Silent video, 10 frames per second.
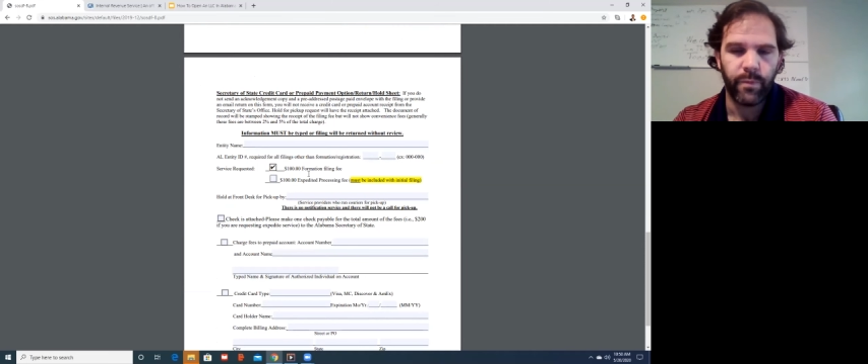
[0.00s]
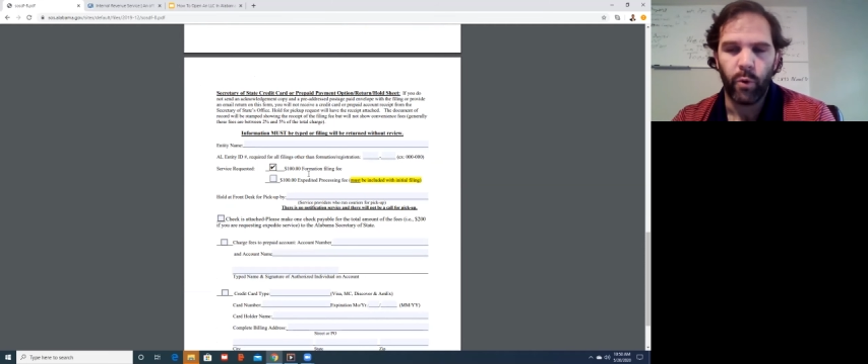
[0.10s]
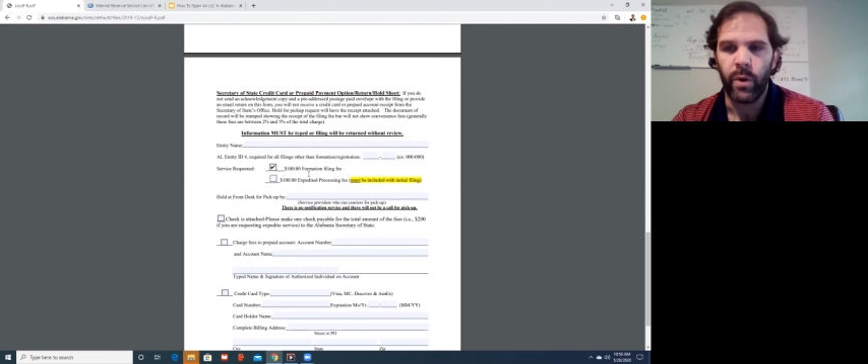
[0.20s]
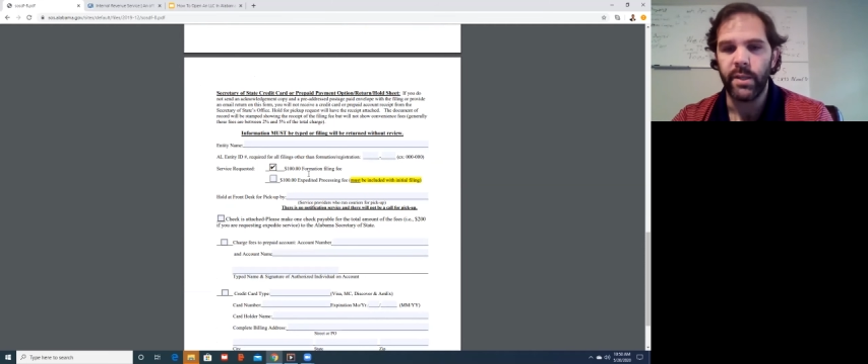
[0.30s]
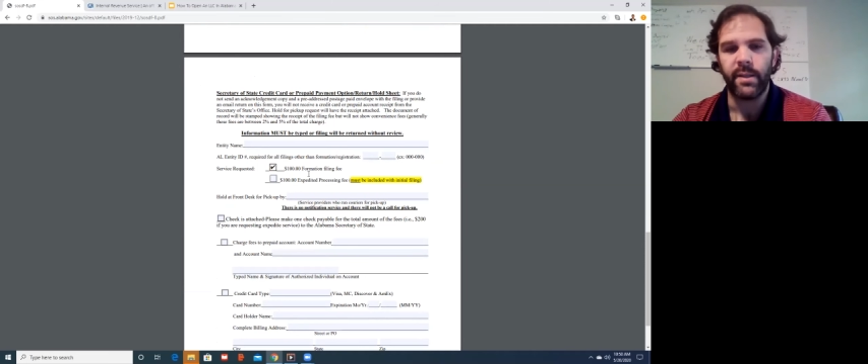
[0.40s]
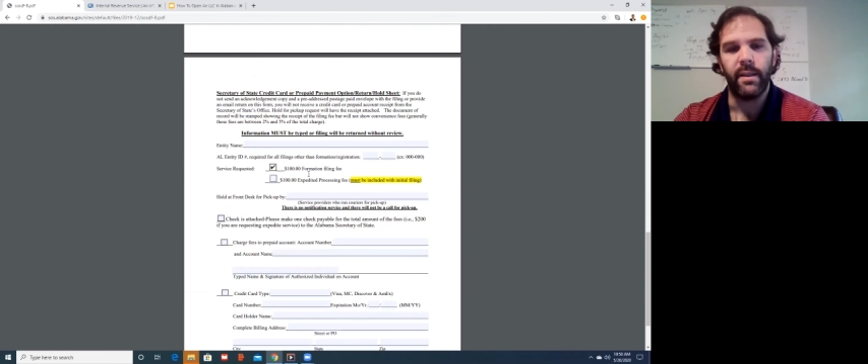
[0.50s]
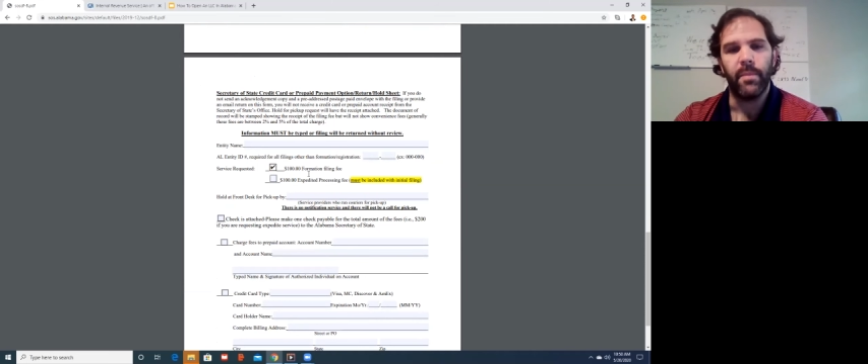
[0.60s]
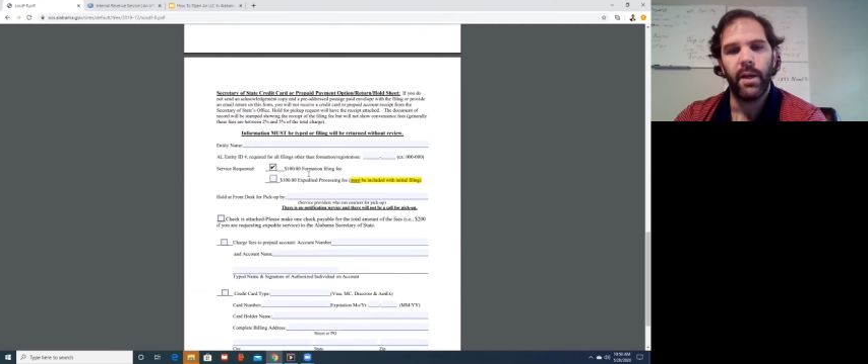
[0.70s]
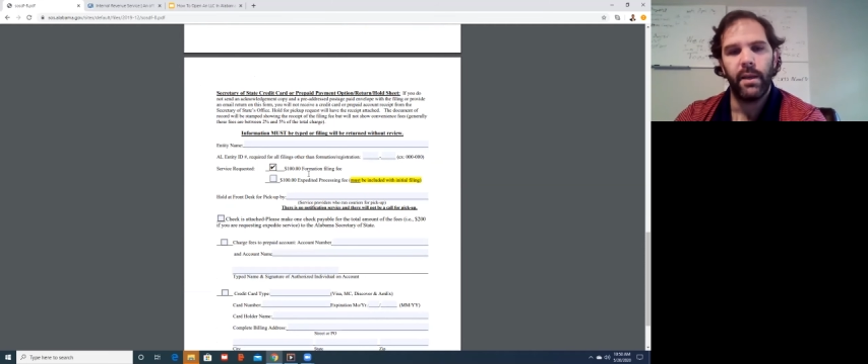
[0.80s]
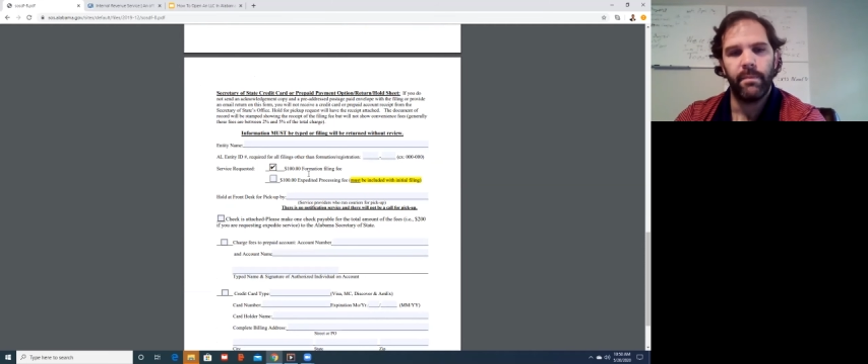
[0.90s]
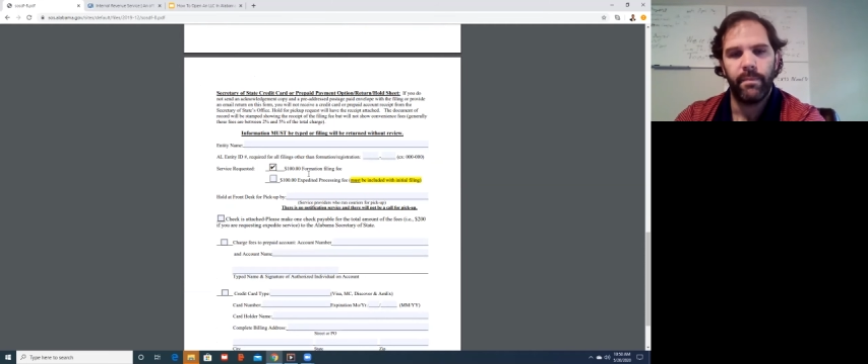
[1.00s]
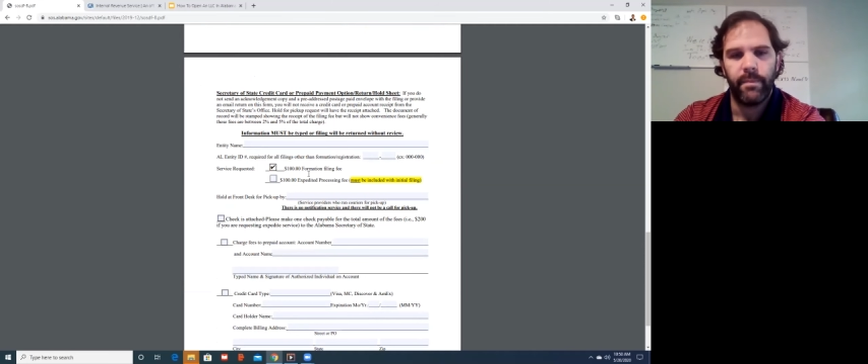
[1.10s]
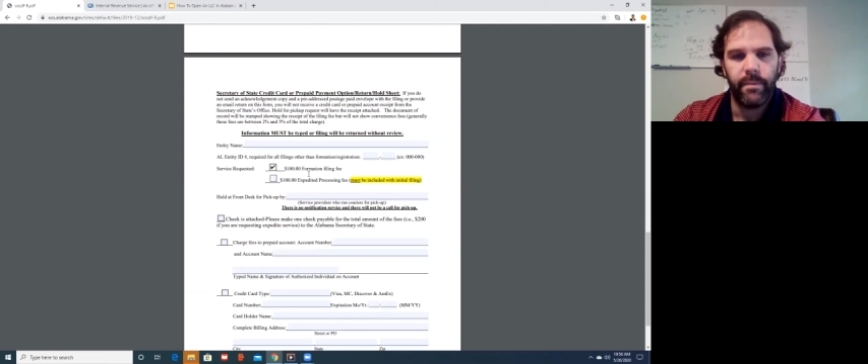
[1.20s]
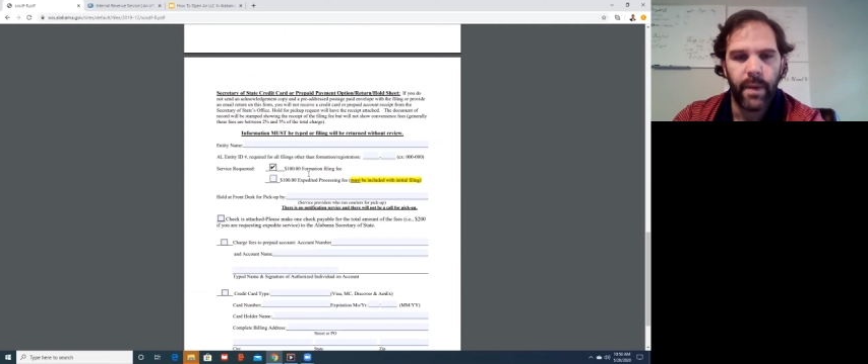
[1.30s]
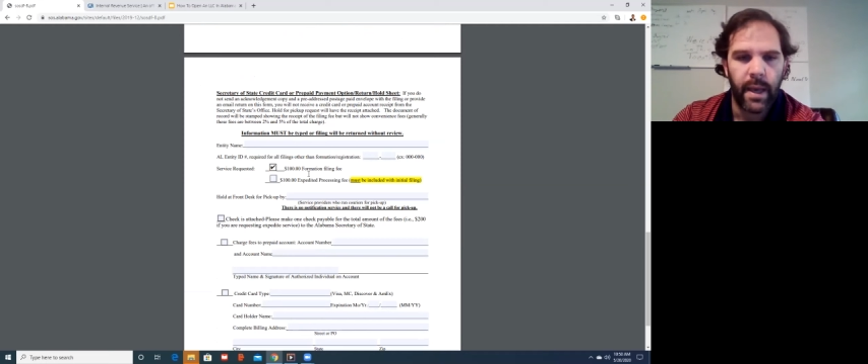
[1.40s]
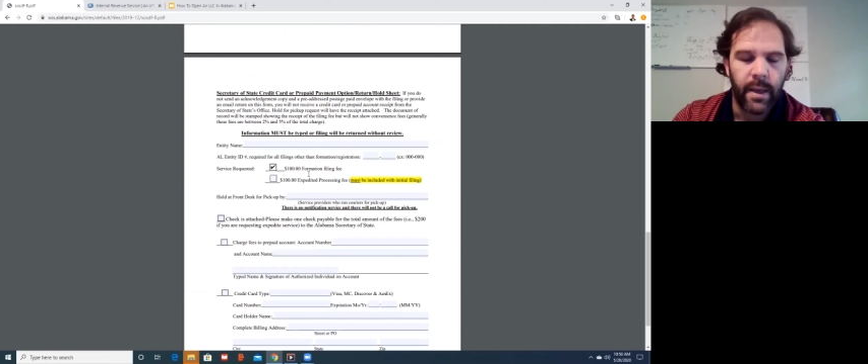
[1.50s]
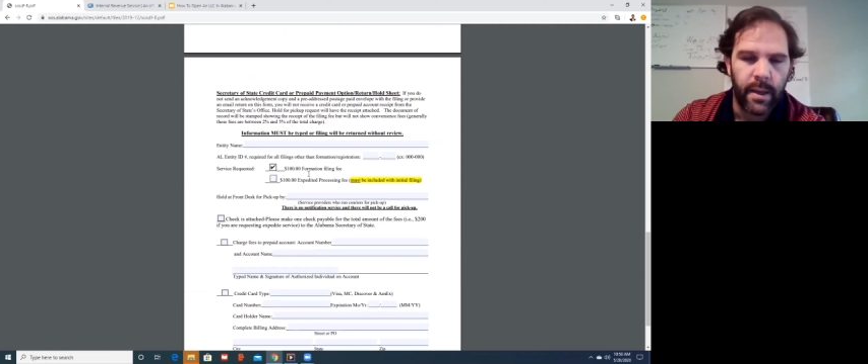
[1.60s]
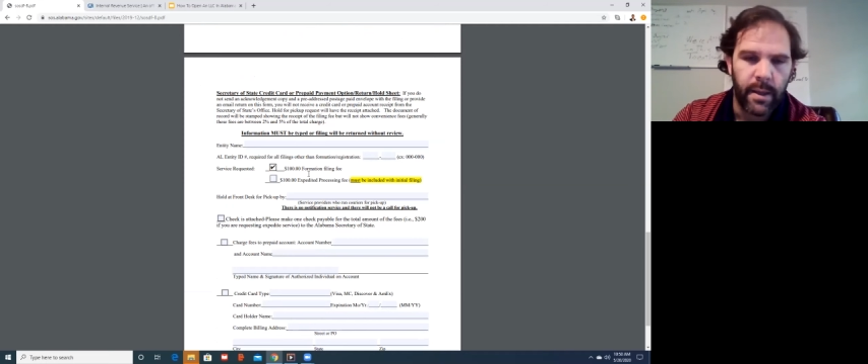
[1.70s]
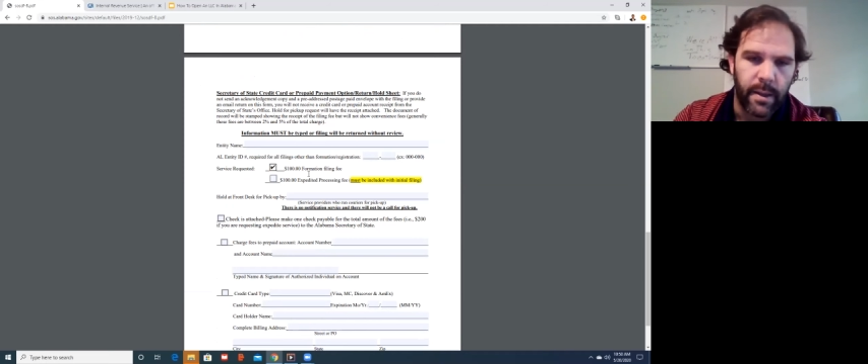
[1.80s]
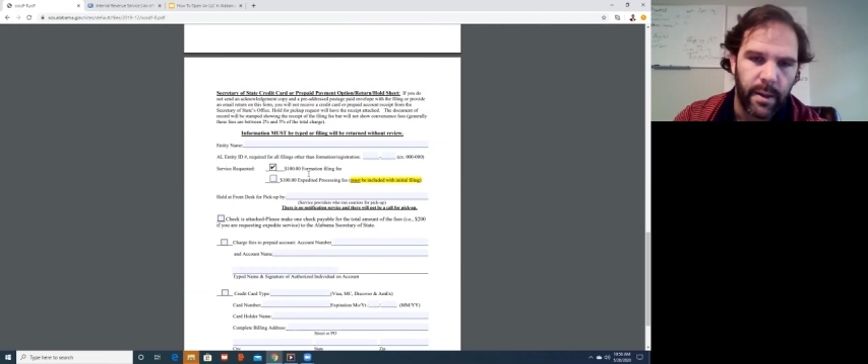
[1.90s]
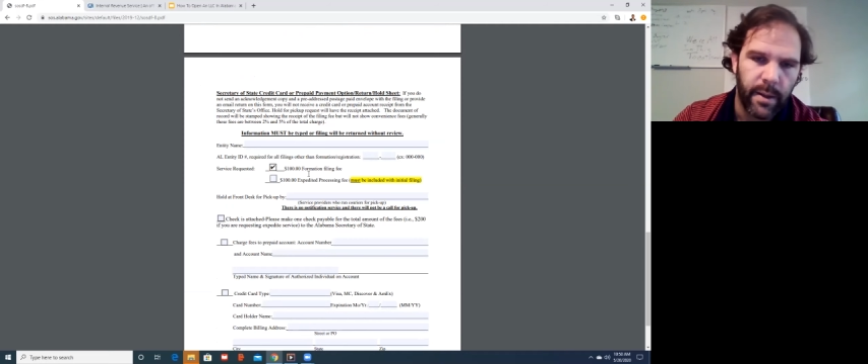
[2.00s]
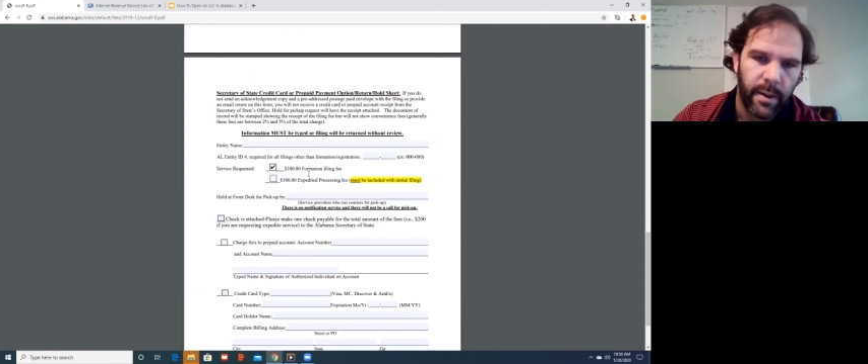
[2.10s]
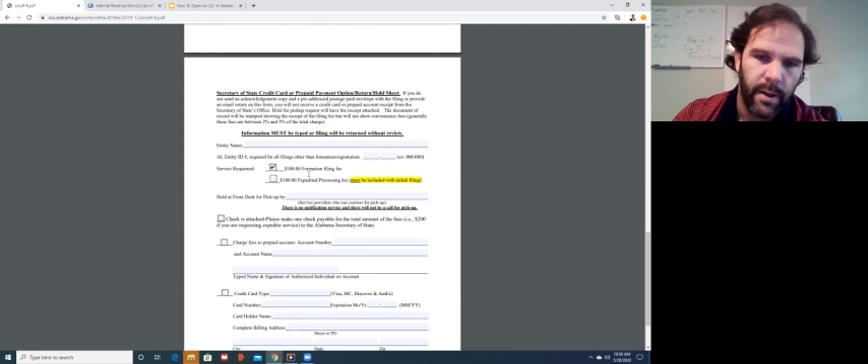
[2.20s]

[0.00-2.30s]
where to send the money, and